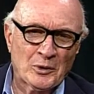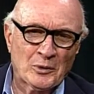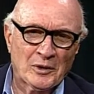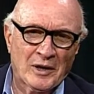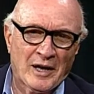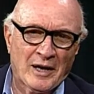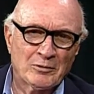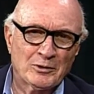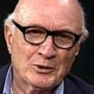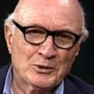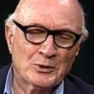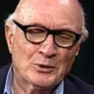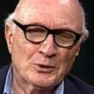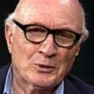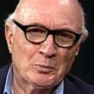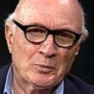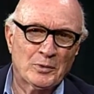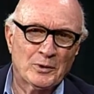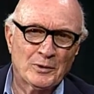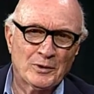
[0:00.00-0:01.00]
We only have a
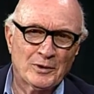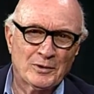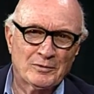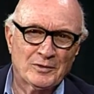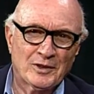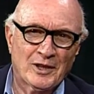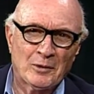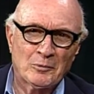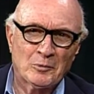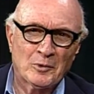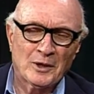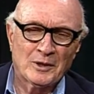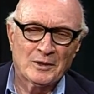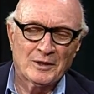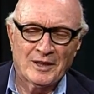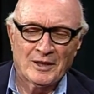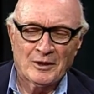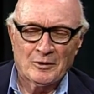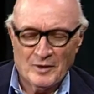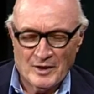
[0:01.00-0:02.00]
short period of time
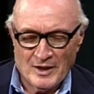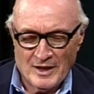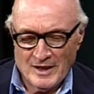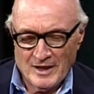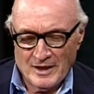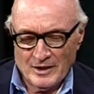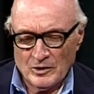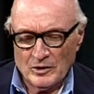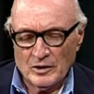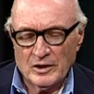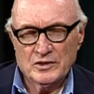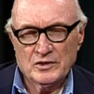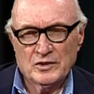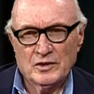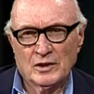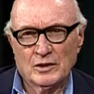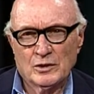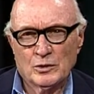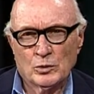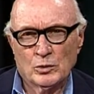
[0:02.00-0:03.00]
right now. You're
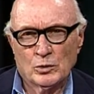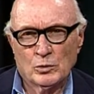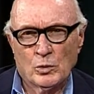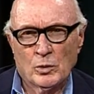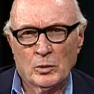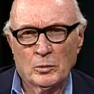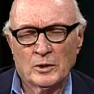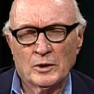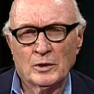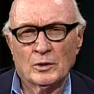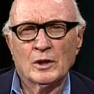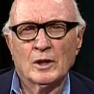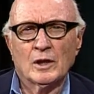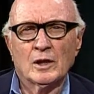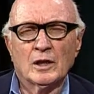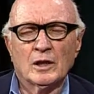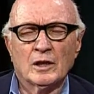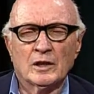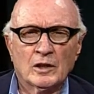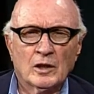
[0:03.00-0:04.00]
listening to a woman,
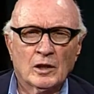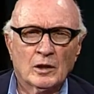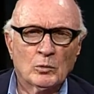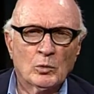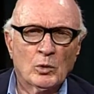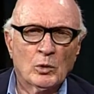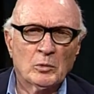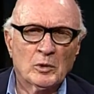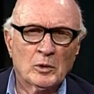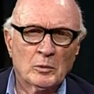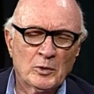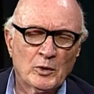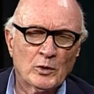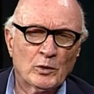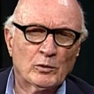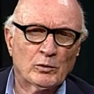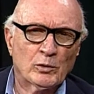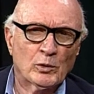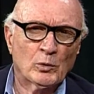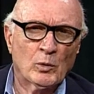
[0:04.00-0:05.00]
a young woman, a
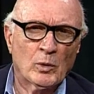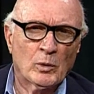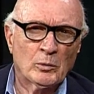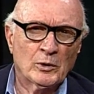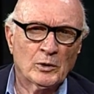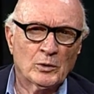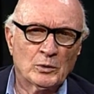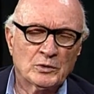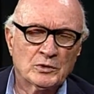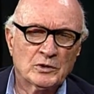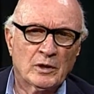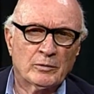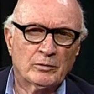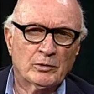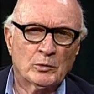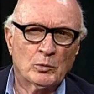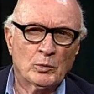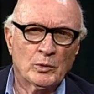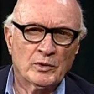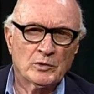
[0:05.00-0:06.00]
beautiful woman who
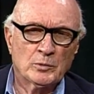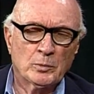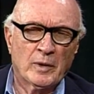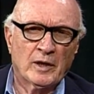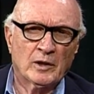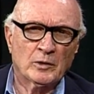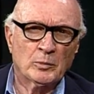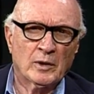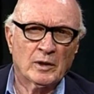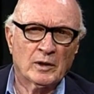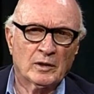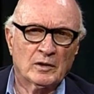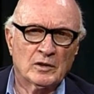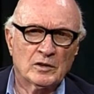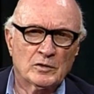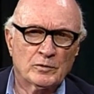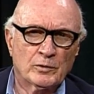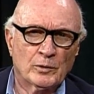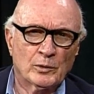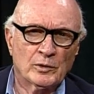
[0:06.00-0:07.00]
suffered with spasmodic
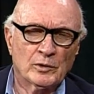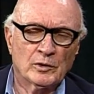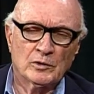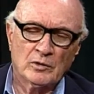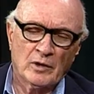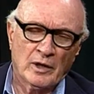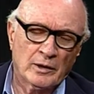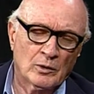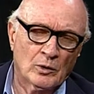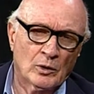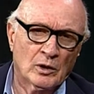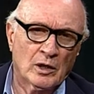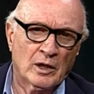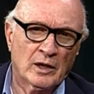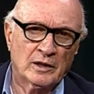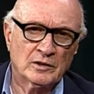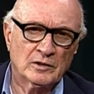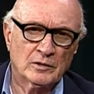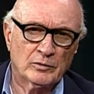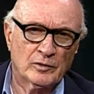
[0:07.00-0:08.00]
dysphonia, tried all
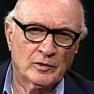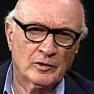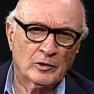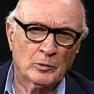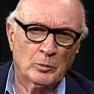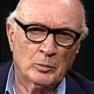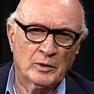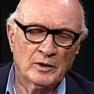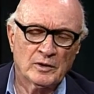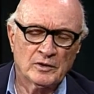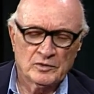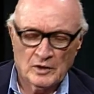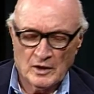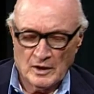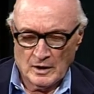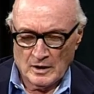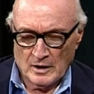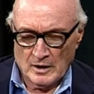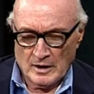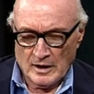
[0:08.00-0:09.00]
kinds of therapies,
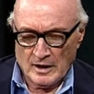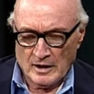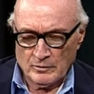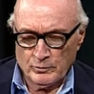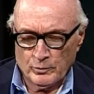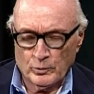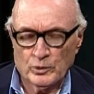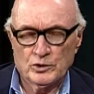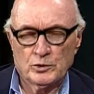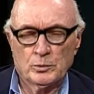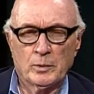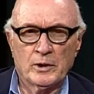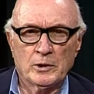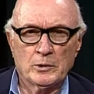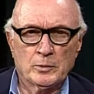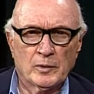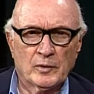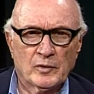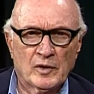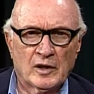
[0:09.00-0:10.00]
had four
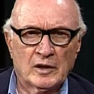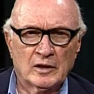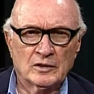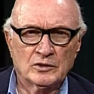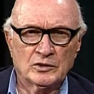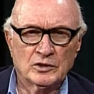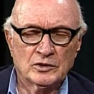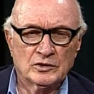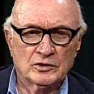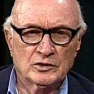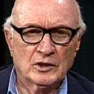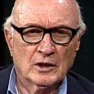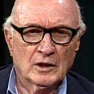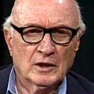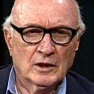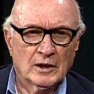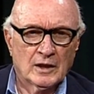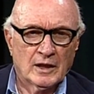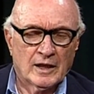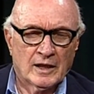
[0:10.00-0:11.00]
speech pathologists,
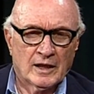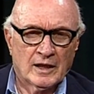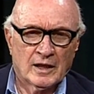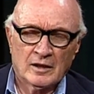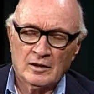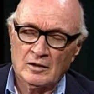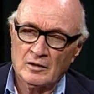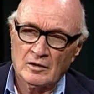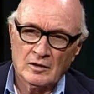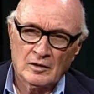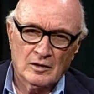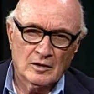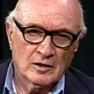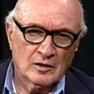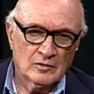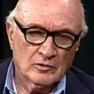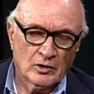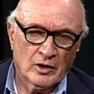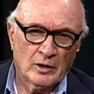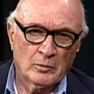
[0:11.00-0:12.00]
and
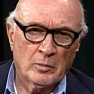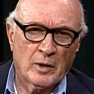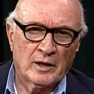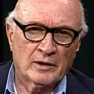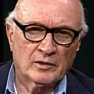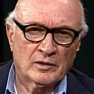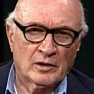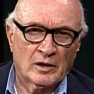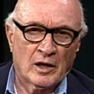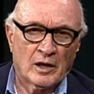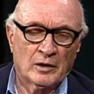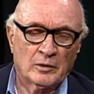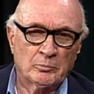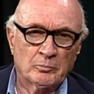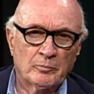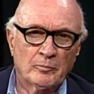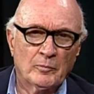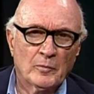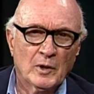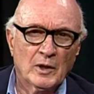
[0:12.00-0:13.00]
tried
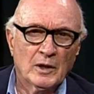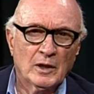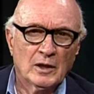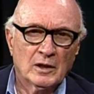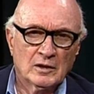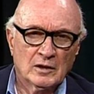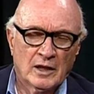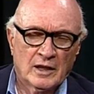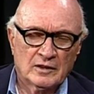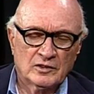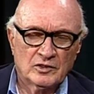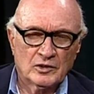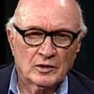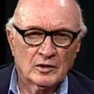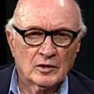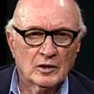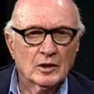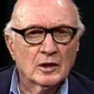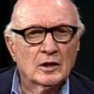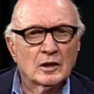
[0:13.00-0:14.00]
botulinum
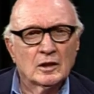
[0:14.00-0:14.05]
toxin.